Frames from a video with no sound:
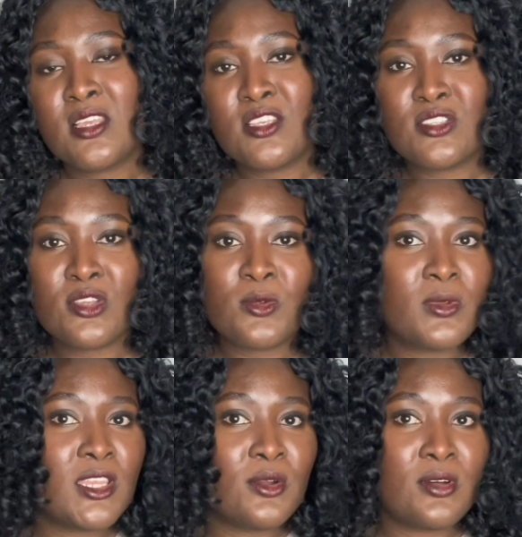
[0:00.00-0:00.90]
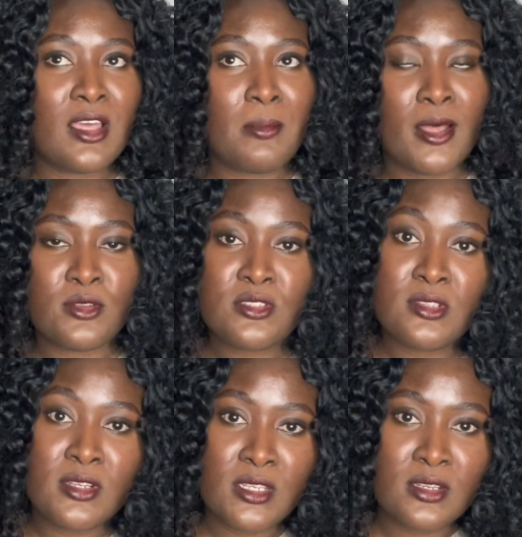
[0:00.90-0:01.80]
It's not only all about
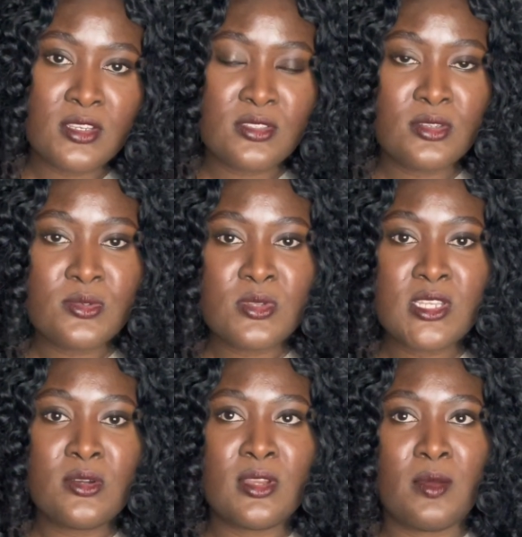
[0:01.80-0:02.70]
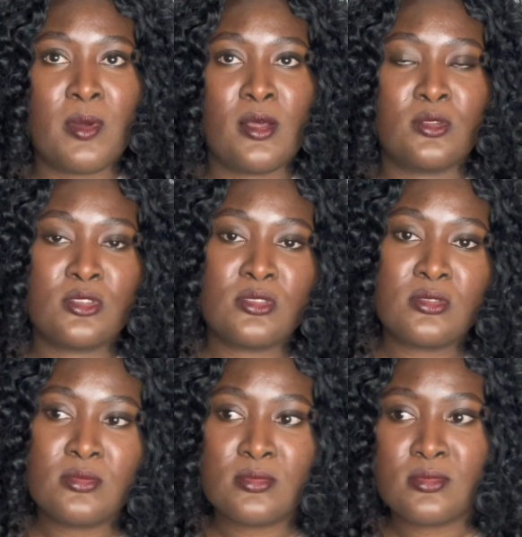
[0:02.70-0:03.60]
studying. It's not only all about
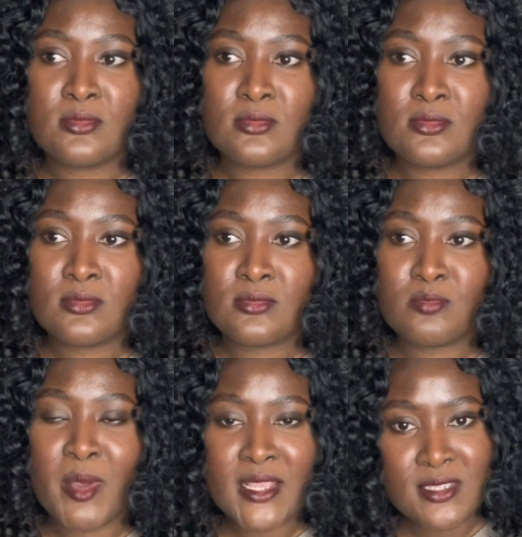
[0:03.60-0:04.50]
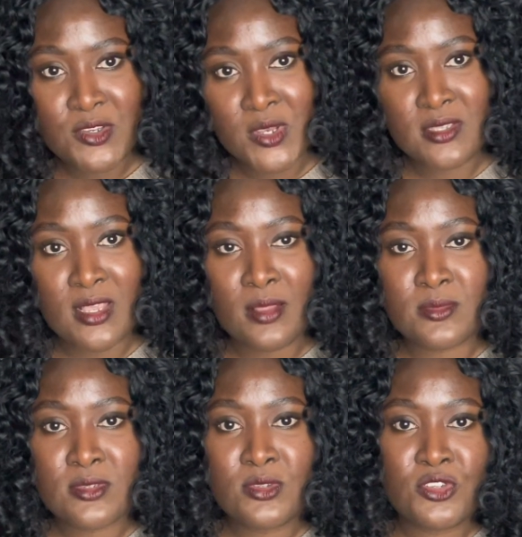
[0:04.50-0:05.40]
passing your
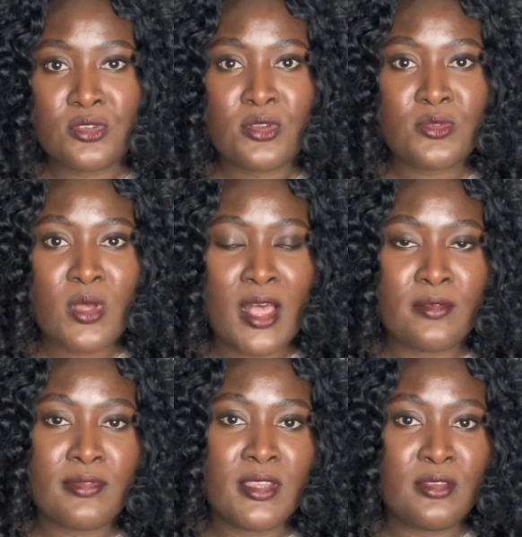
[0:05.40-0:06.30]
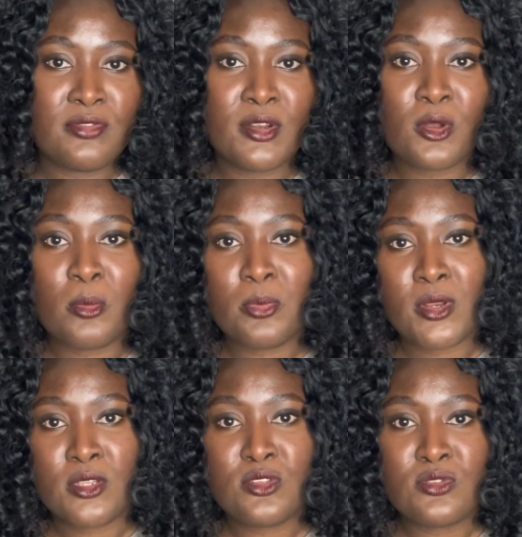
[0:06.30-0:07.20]
exams. You should also have a different
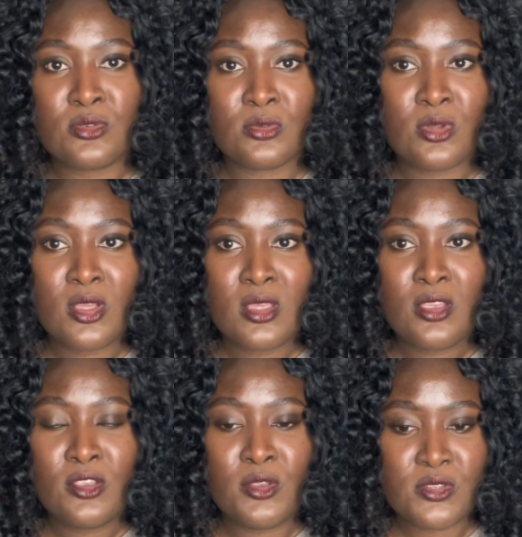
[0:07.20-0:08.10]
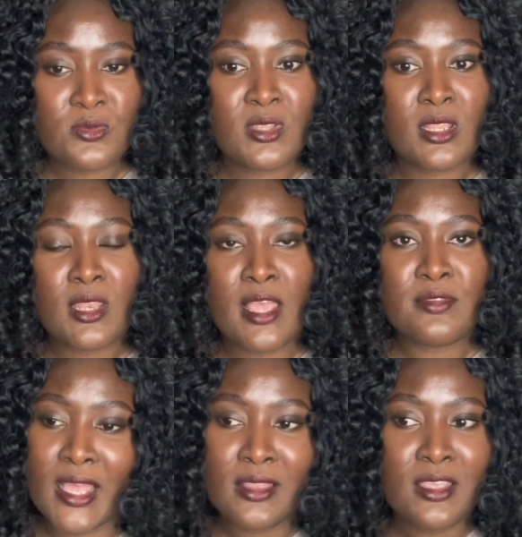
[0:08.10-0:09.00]
component to your student life.
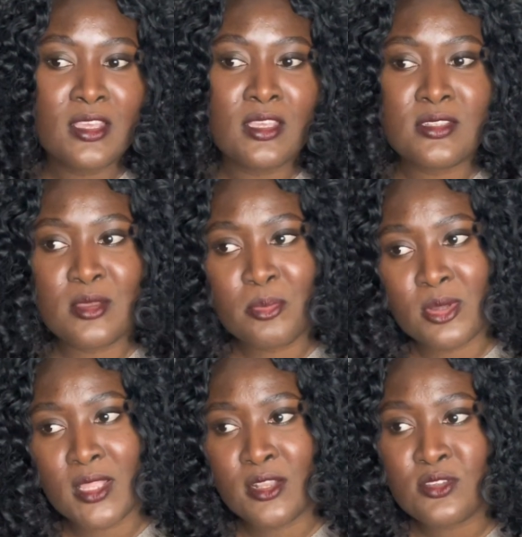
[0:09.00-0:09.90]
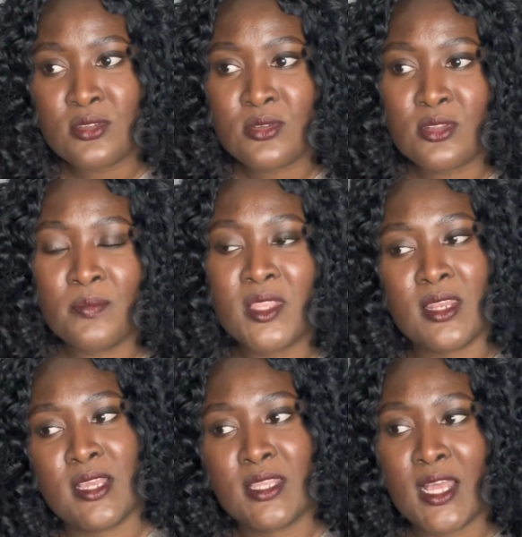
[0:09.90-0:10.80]
I think it's important to do something
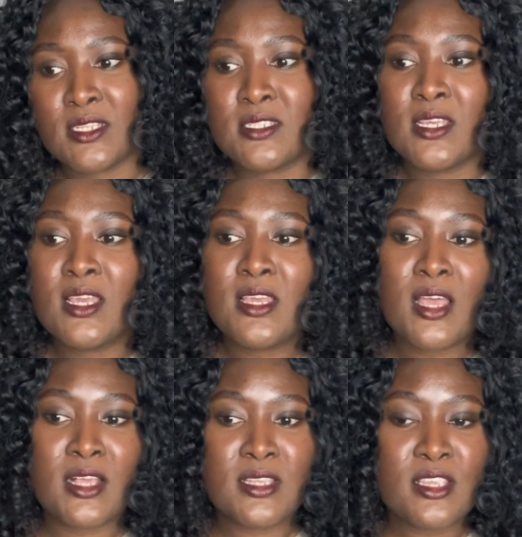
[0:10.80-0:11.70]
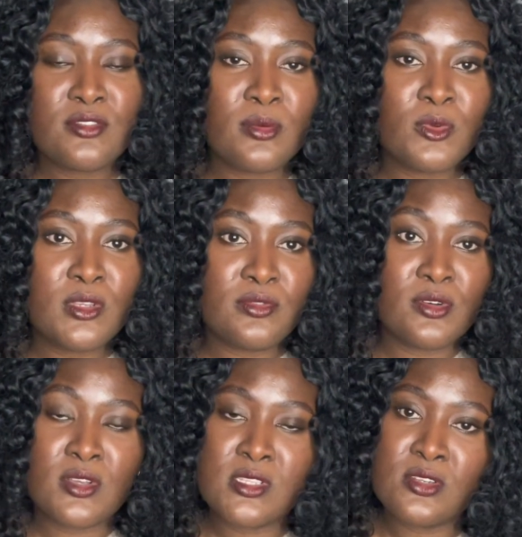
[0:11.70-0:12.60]
like that, aside from only
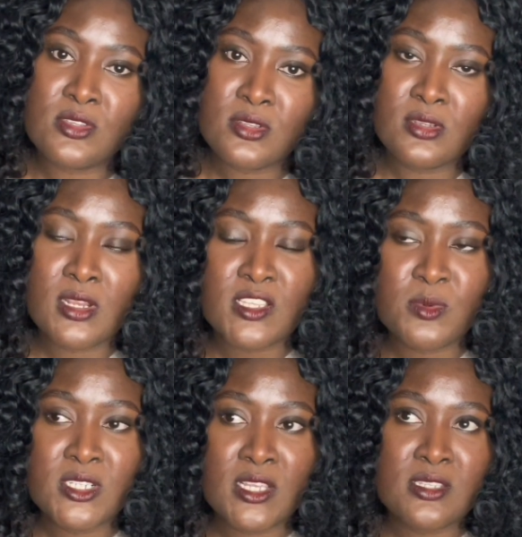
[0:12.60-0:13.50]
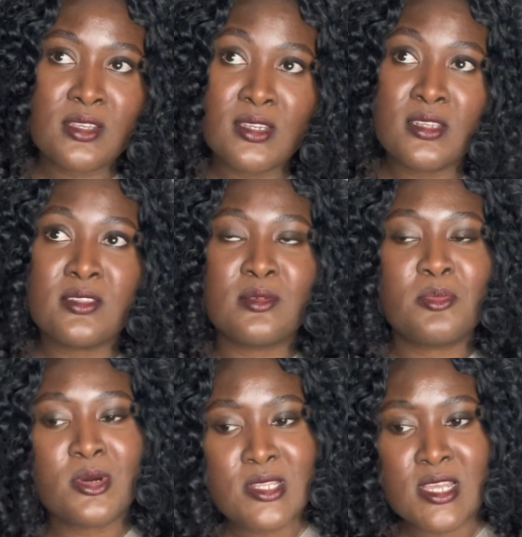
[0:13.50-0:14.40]
focusing on studying. As much as studying is
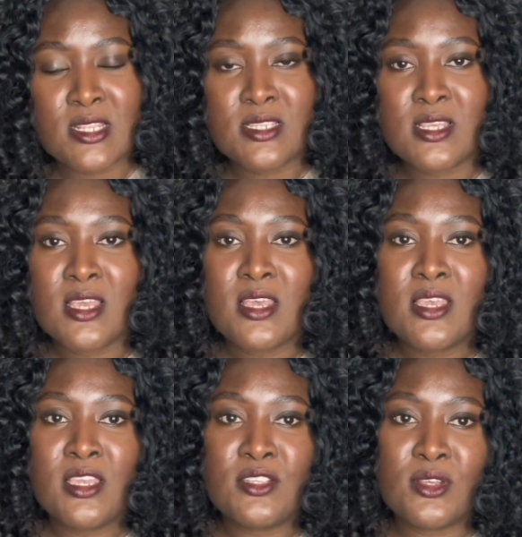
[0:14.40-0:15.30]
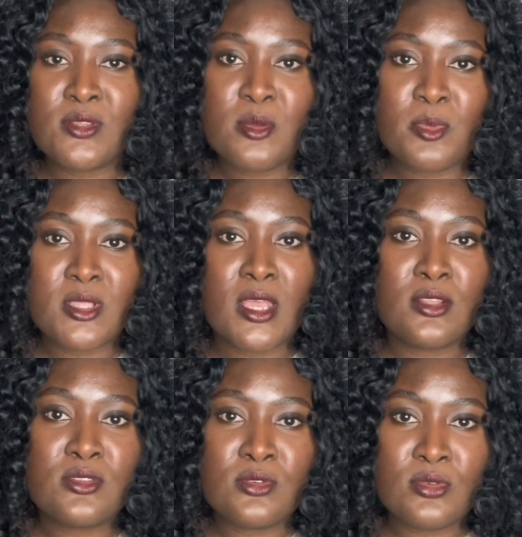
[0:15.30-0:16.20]
important, it's also
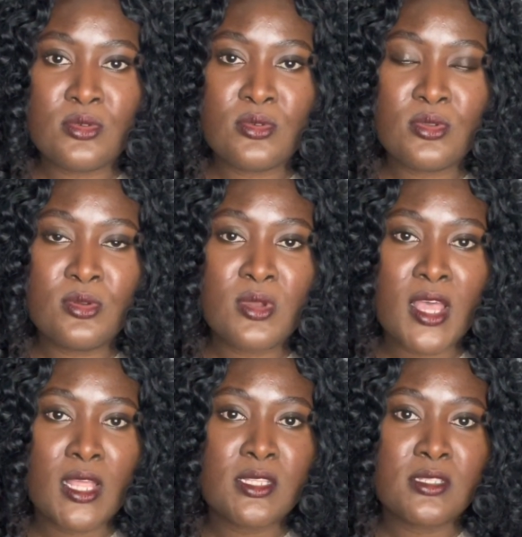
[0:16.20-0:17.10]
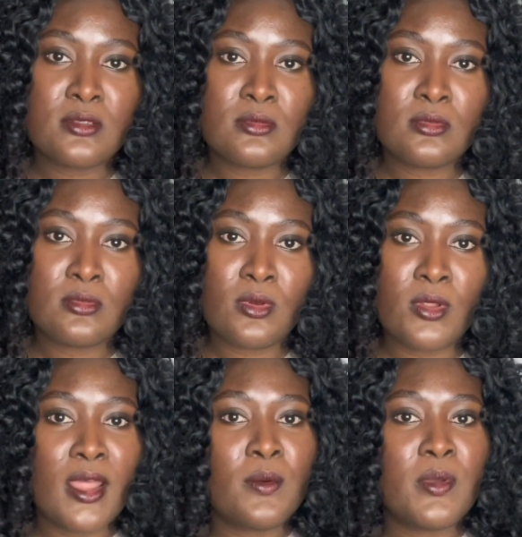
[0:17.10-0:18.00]
important to look at
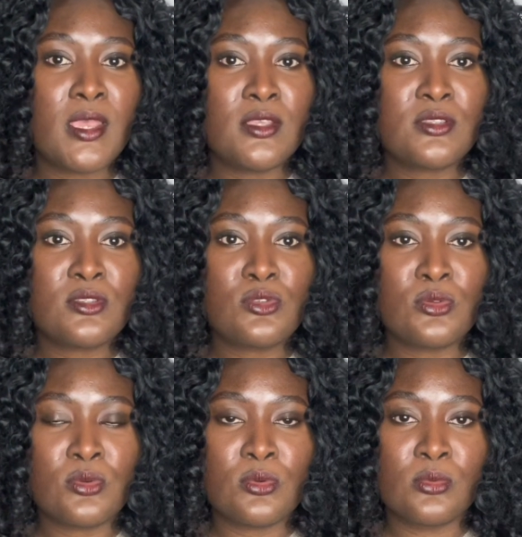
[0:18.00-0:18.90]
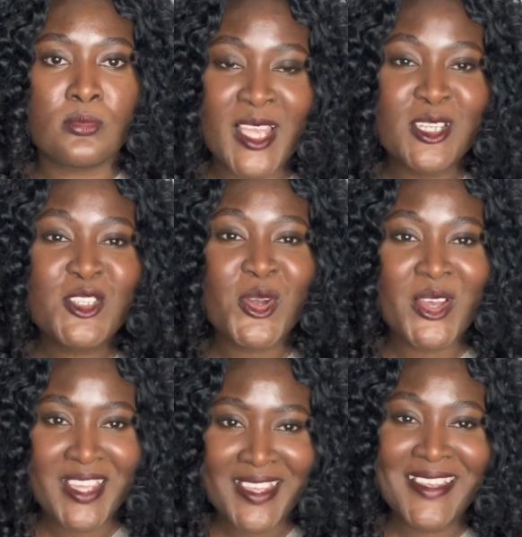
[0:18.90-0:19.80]
other ways to
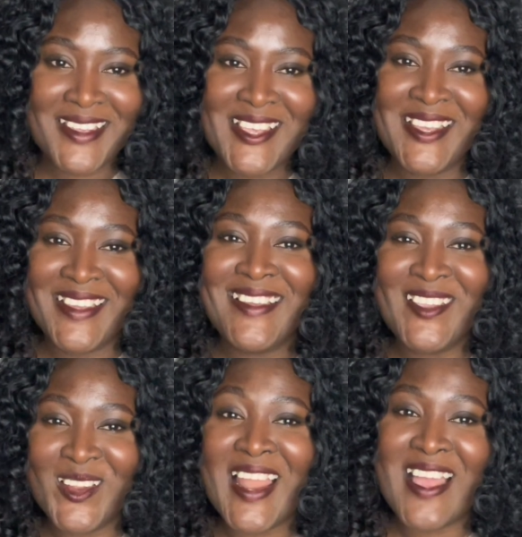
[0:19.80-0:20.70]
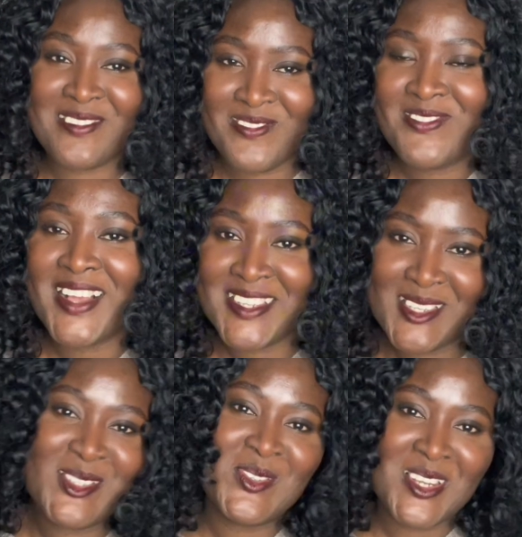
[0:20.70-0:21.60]
enjoy your life as a
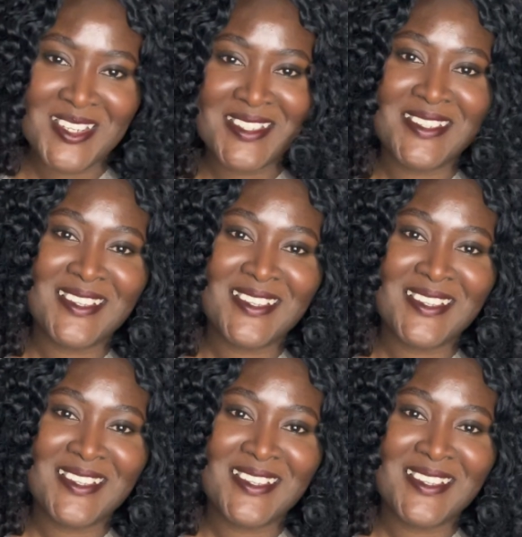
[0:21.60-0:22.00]
student.